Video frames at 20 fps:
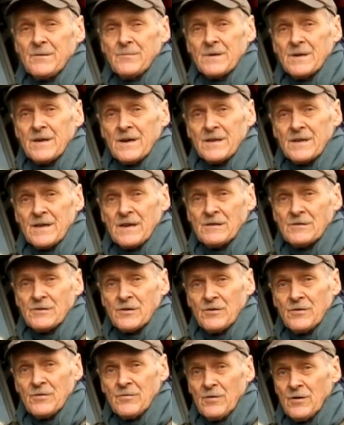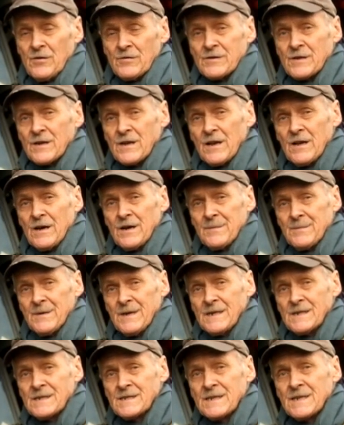when I go to hotter
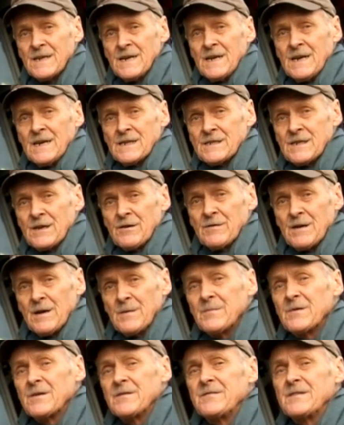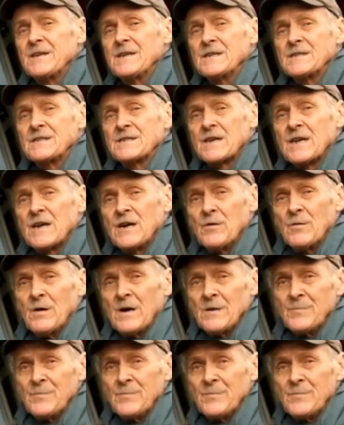climates. And so a number of years ago, I